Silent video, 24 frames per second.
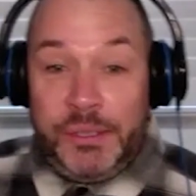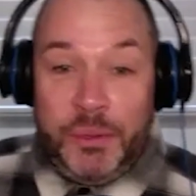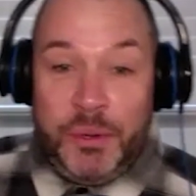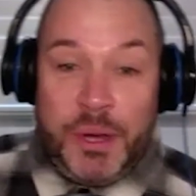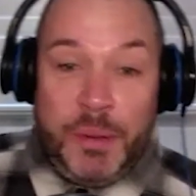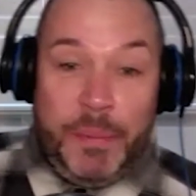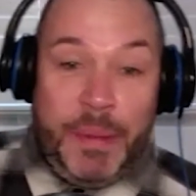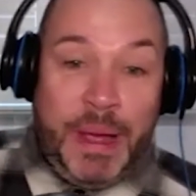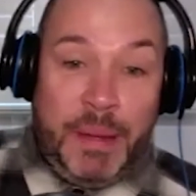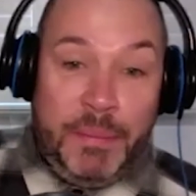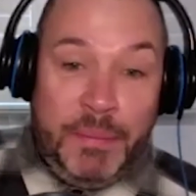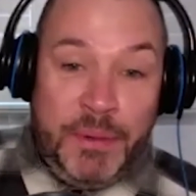
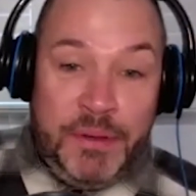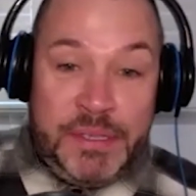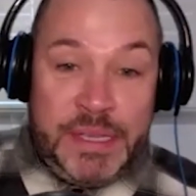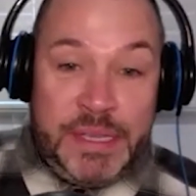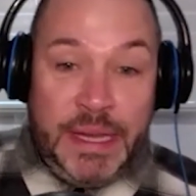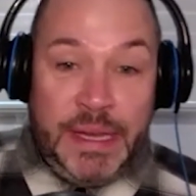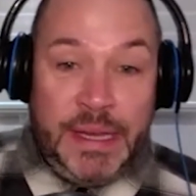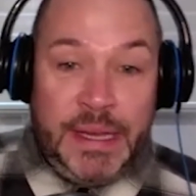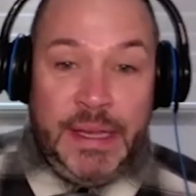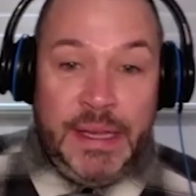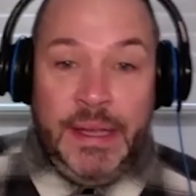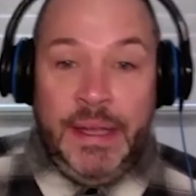about
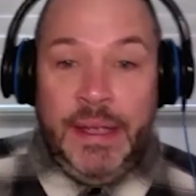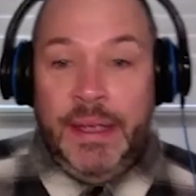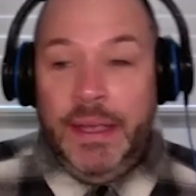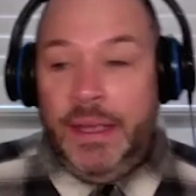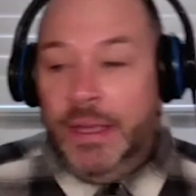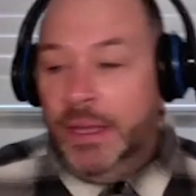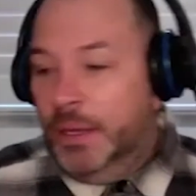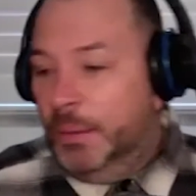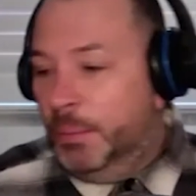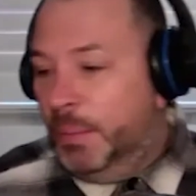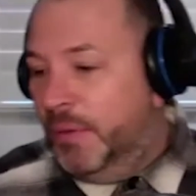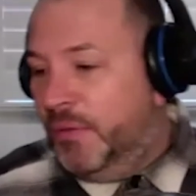music.
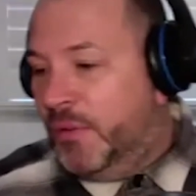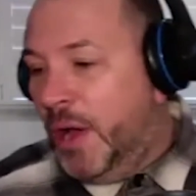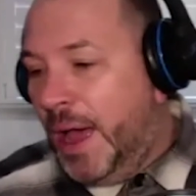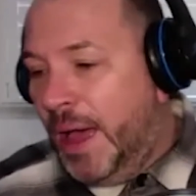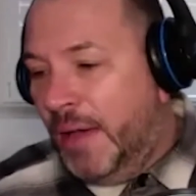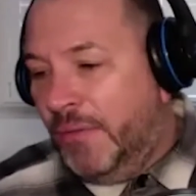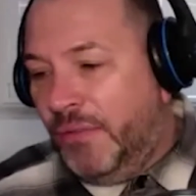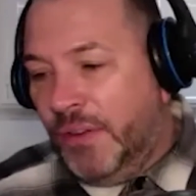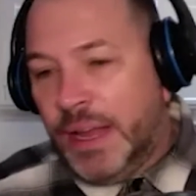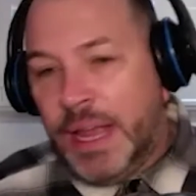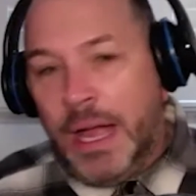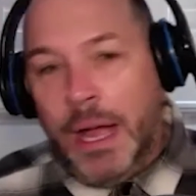We've got to
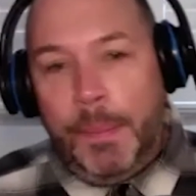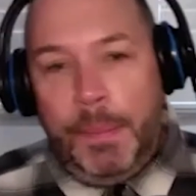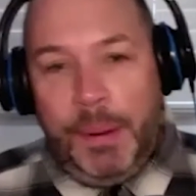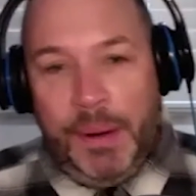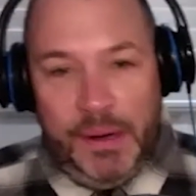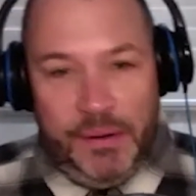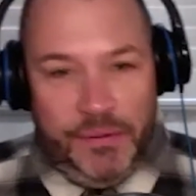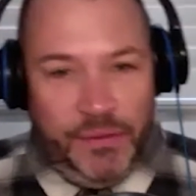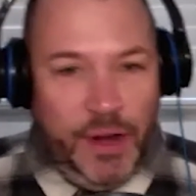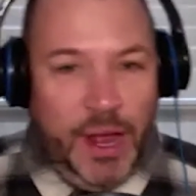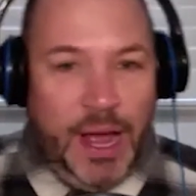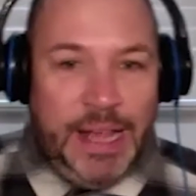have a couple
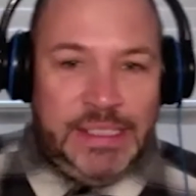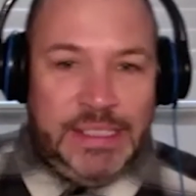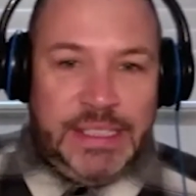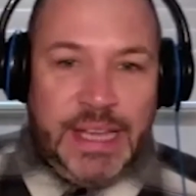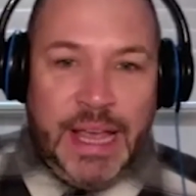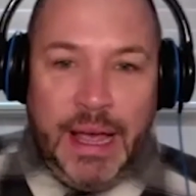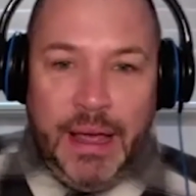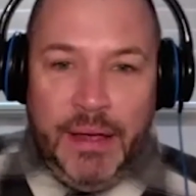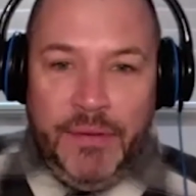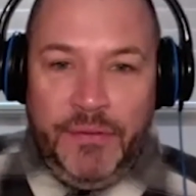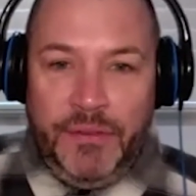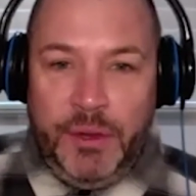of lines
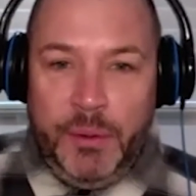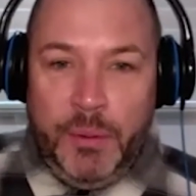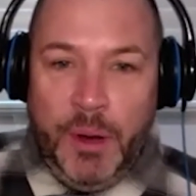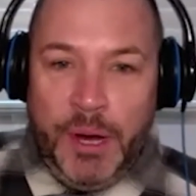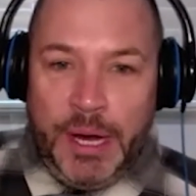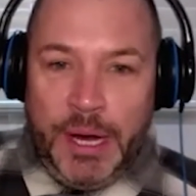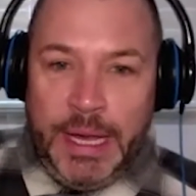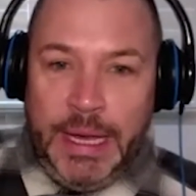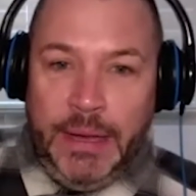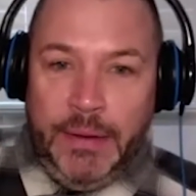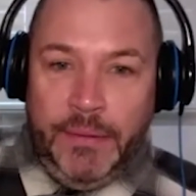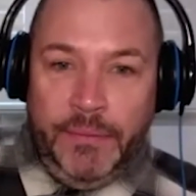out of you,
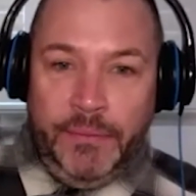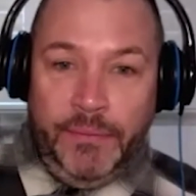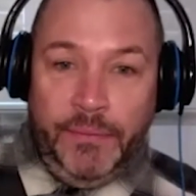Wongy.